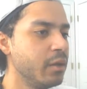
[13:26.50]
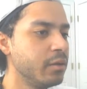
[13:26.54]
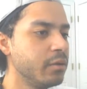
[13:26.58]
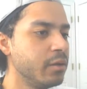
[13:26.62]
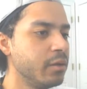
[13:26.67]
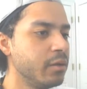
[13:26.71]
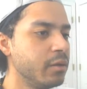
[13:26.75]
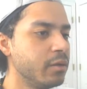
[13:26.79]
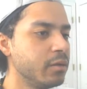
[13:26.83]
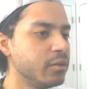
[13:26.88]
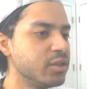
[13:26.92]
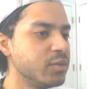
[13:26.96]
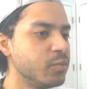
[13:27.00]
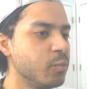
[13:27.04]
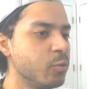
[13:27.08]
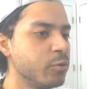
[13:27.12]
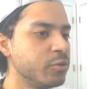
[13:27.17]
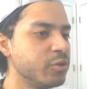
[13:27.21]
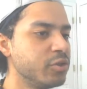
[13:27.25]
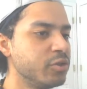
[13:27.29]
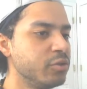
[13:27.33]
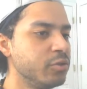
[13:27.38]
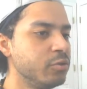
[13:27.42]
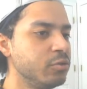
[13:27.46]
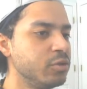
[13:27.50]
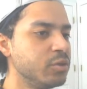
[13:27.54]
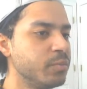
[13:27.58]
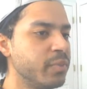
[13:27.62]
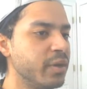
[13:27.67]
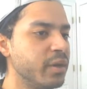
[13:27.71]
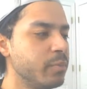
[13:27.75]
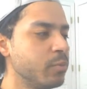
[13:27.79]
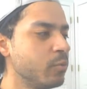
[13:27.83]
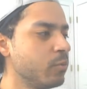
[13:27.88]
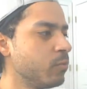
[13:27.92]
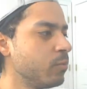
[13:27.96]
The sports
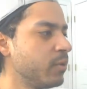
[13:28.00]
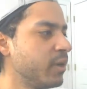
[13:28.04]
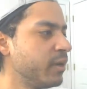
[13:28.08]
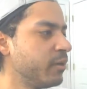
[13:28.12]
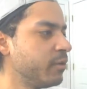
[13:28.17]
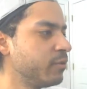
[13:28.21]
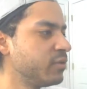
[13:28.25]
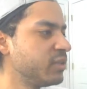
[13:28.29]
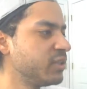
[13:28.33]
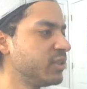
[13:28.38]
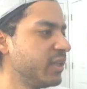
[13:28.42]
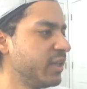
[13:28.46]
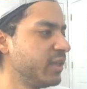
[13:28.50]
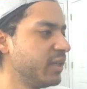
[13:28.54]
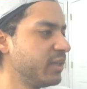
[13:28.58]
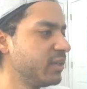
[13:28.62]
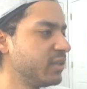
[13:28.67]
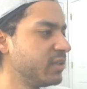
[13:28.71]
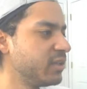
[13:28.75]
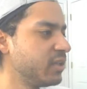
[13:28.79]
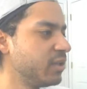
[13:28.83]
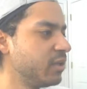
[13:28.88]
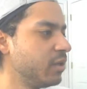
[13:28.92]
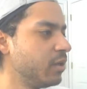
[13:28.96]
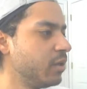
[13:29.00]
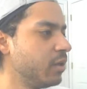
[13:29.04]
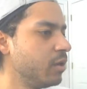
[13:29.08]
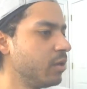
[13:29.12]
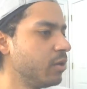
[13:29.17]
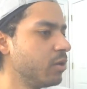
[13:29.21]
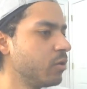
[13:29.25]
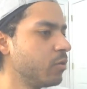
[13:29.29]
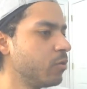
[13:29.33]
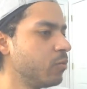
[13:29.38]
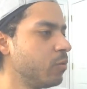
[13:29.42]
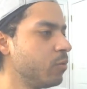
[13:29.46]
newspaper writer says,
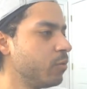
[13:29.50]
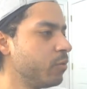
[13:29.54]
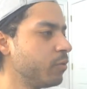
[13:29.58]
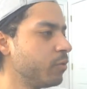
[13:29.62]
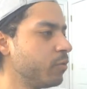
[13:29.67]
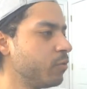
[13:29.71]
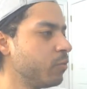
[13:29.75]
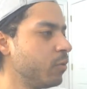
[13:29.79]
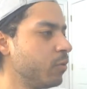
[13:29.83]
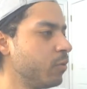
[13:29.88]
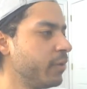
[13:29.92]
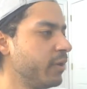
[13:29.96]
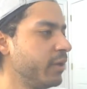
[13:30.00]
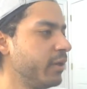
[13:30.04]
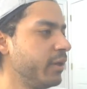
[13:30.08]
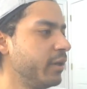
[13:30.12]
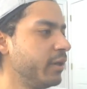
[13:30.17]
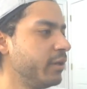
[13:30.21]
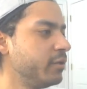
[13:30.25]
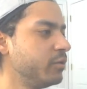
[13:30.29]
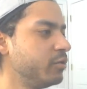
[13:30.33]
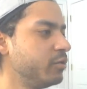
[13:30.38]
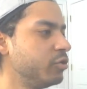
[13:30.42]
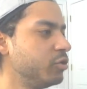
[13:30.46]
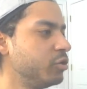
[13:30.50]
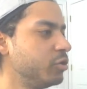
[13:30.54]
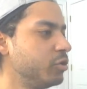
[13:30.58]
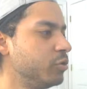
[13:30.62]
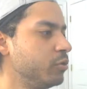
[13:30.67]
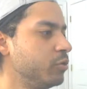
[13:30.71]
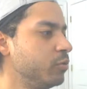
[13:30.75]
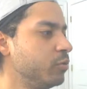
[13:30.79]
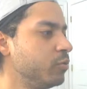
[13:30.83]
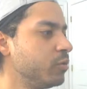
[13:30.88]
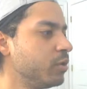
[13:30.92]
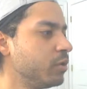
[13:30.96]
quote unquote, in
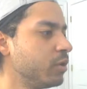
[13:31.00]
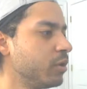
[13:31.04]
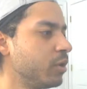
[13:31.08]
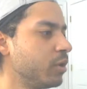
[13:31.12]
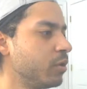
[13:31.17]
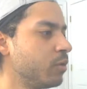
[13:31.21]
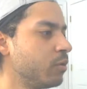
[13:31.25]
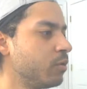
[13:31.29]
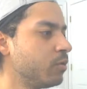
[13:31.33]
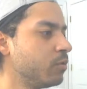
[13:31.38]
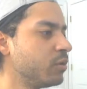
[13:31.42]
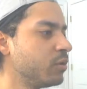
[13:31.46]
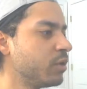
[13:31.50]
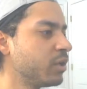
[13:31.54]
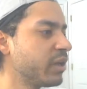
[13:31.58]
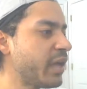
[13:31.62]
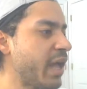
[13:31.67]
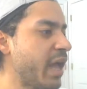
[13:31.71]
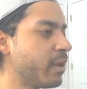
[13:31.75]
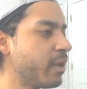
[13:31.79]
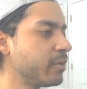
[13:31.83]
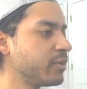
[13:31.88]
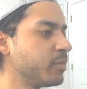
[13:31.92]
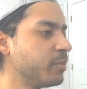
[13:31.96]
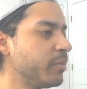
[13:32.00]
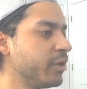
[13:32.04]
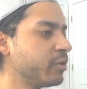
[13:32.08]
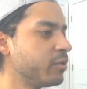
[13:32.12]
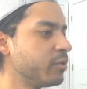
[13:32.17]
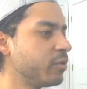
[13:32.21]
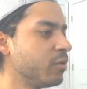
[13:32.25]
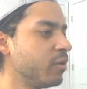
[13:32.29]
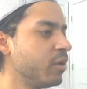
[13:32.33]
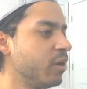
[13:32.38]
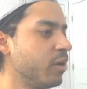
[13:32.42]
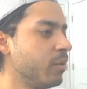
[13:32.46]
June alone, the cops
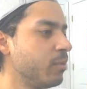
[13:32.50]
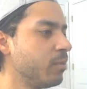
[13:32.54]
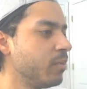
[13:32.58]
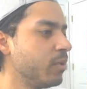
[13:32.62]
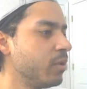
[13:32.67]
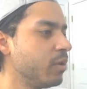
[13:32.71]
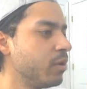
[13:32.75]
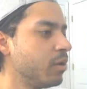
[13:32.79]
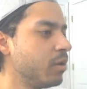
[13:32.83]
picked her up